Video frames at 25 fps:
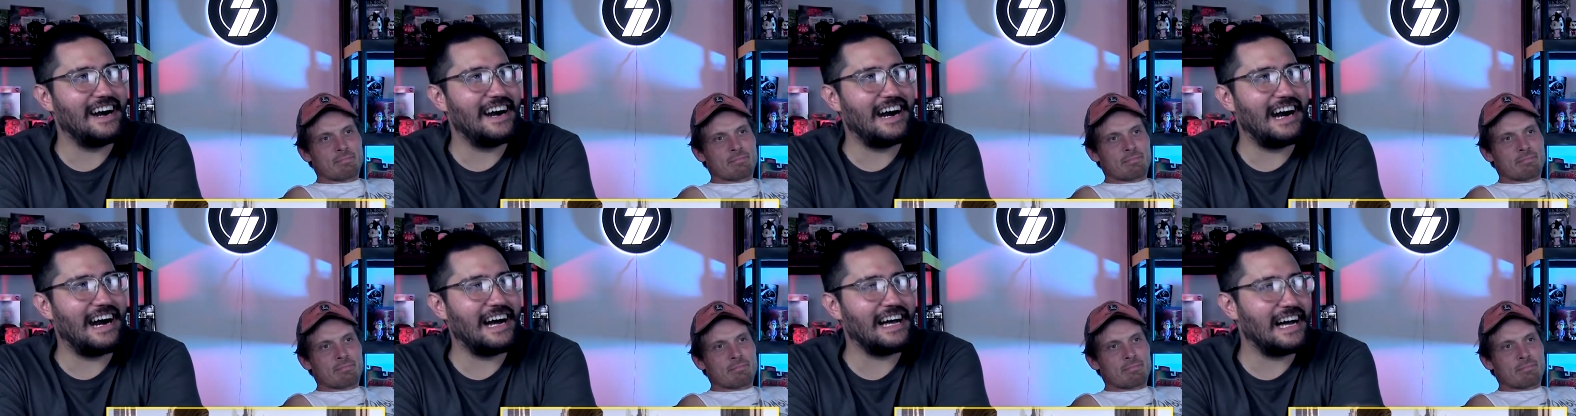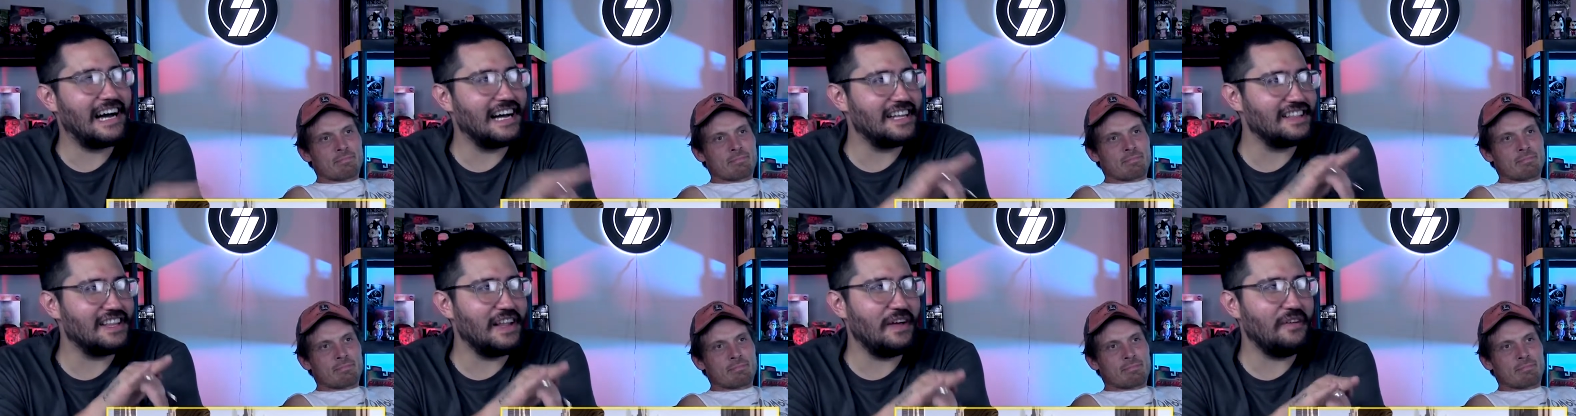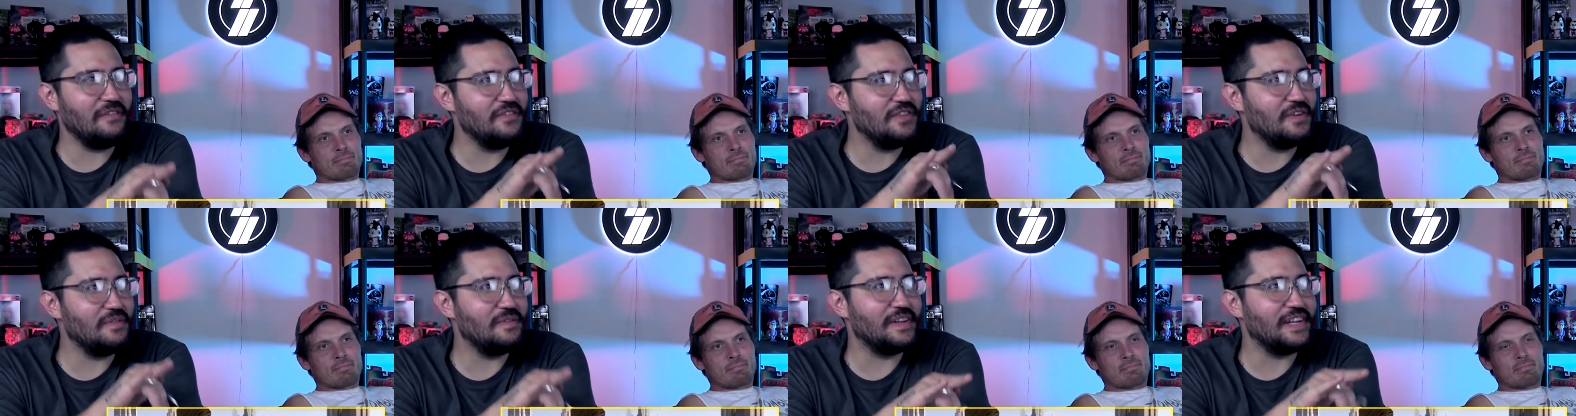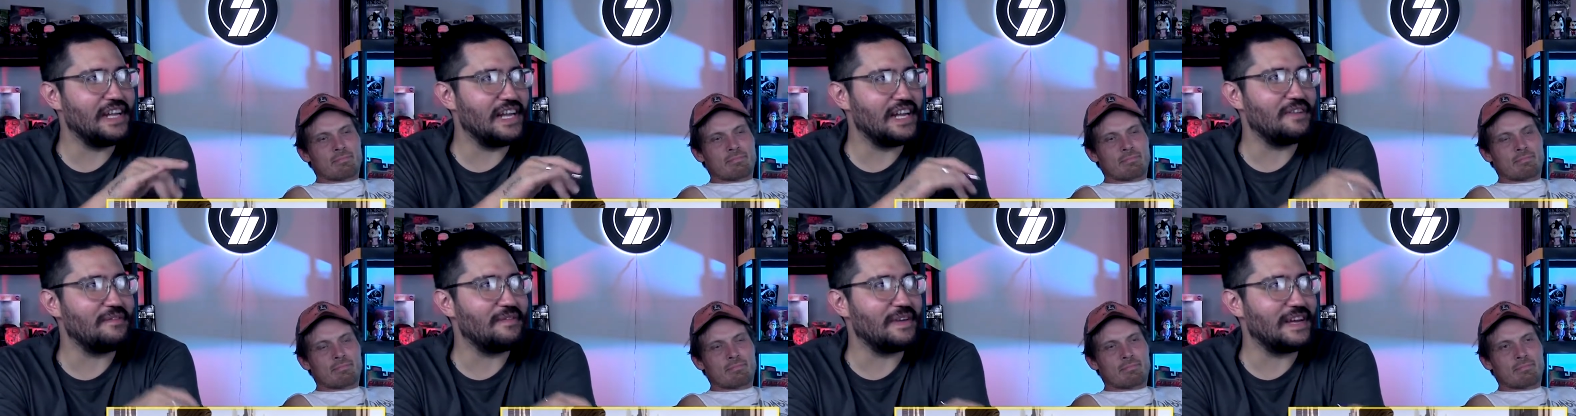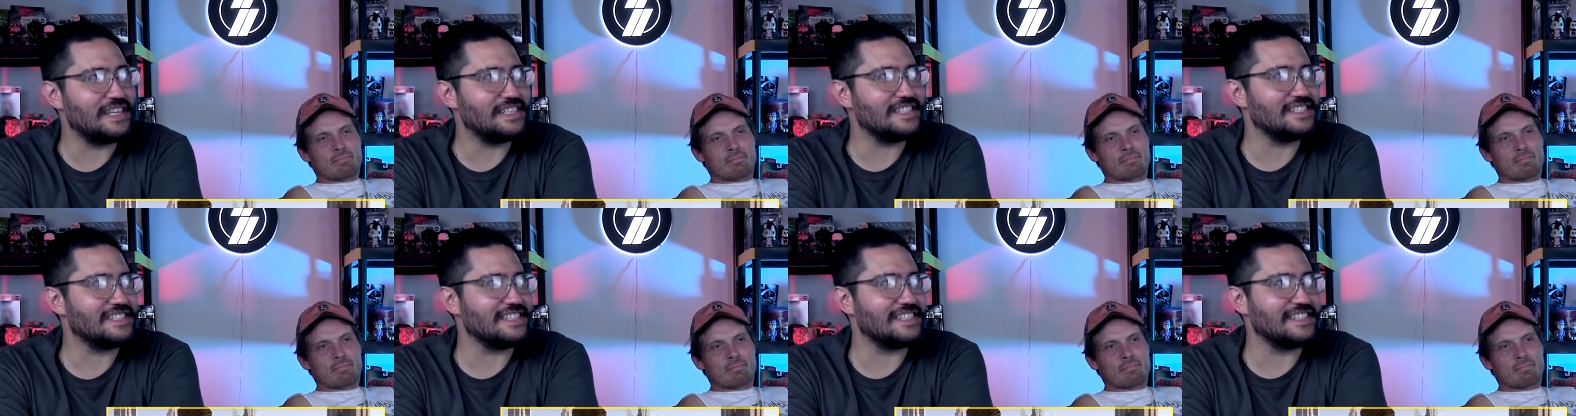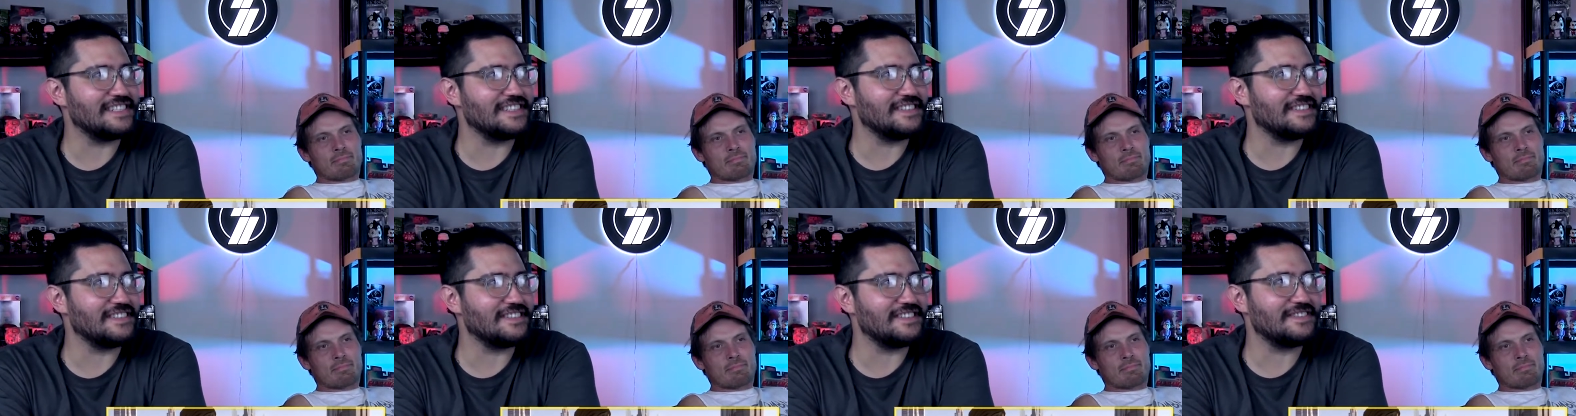Speaker 1: I, I love them in
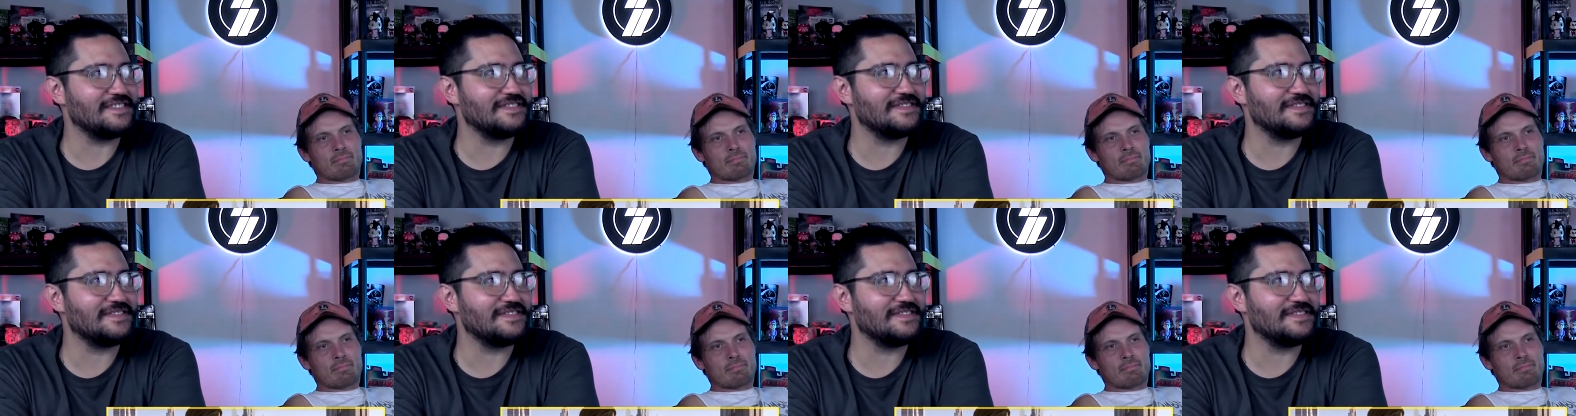animation, dude.